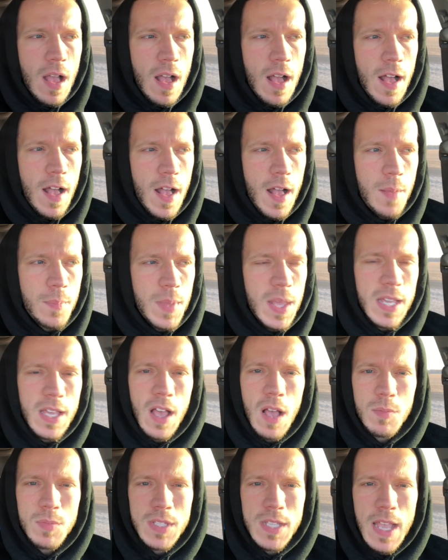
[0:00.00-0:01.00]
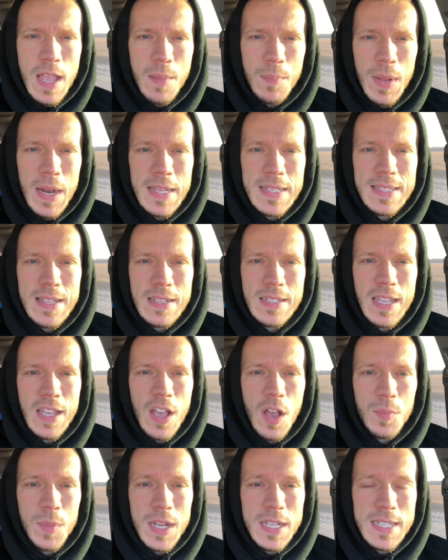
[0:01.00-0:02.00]
It comes in, but it doesn't
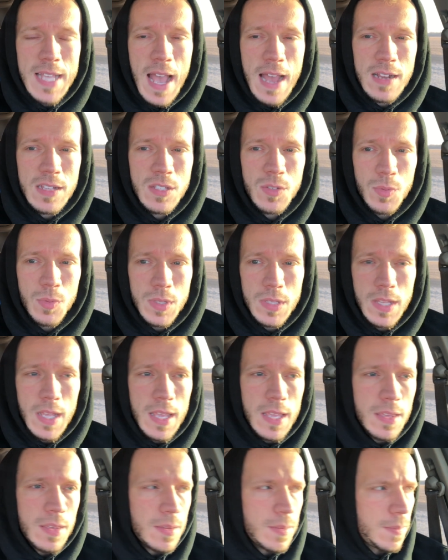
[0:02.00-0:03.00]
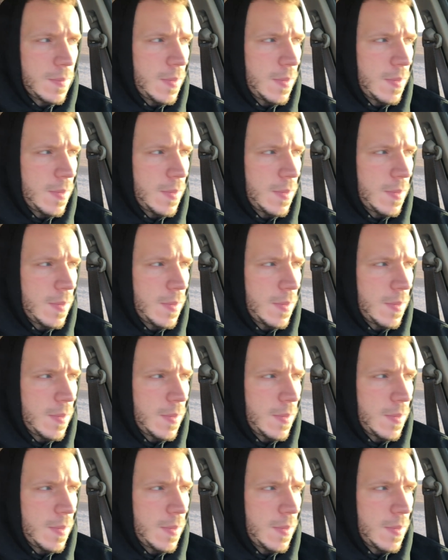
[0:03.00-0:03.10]
come in as hot as you would think.